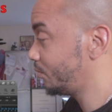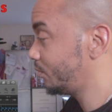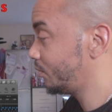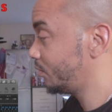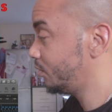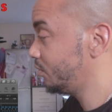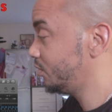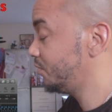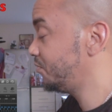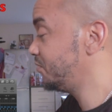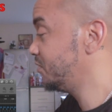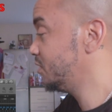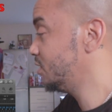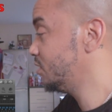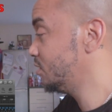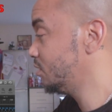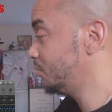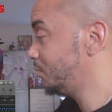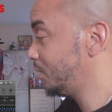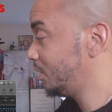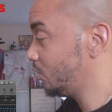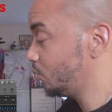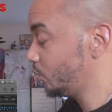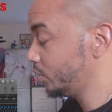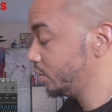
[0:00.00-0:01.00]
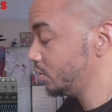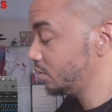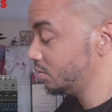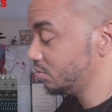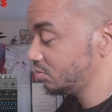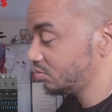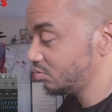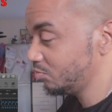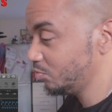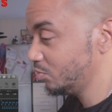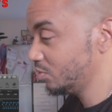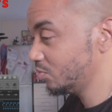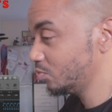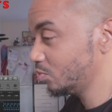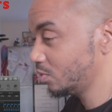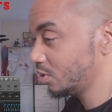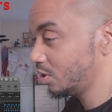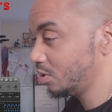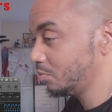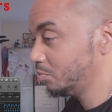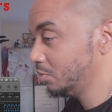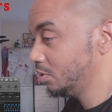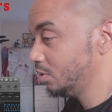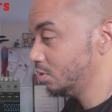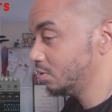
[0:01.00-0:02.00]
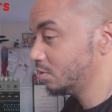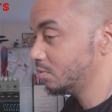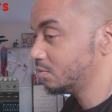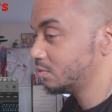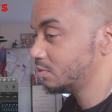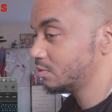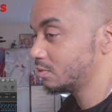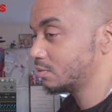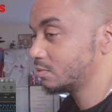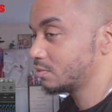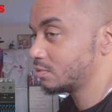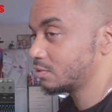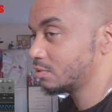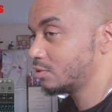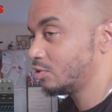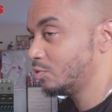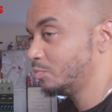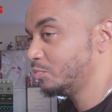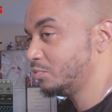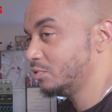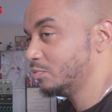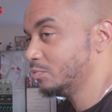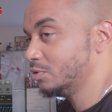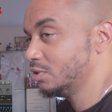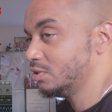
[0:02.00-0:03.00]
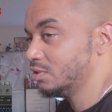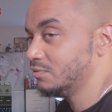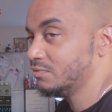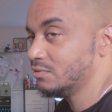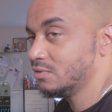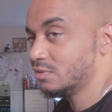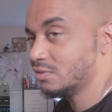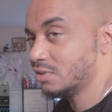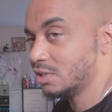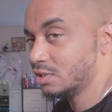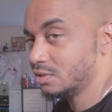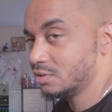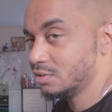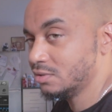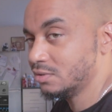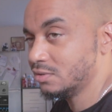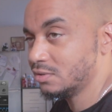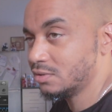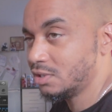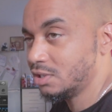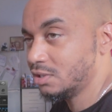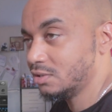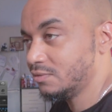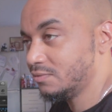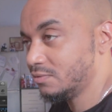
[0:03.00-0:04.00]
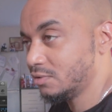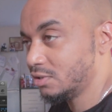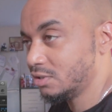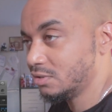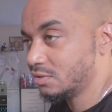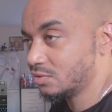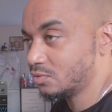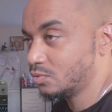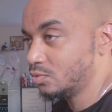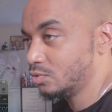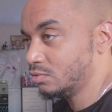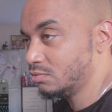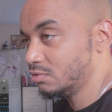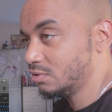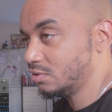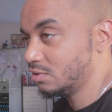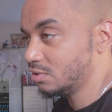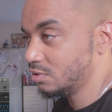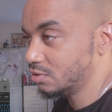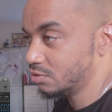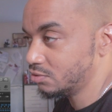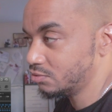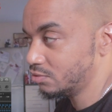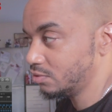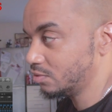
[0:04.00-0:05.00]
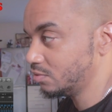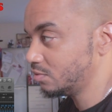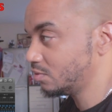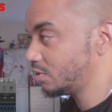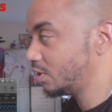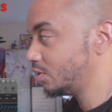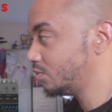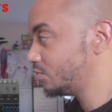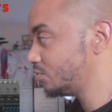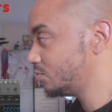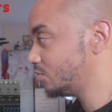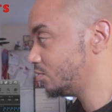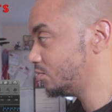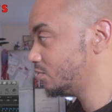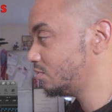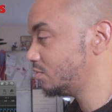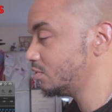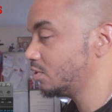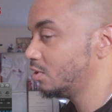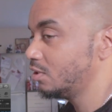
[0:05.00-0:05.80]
you're thinking about where the instruments will come in to complement different sections, like the verse, chorus, intros, outros,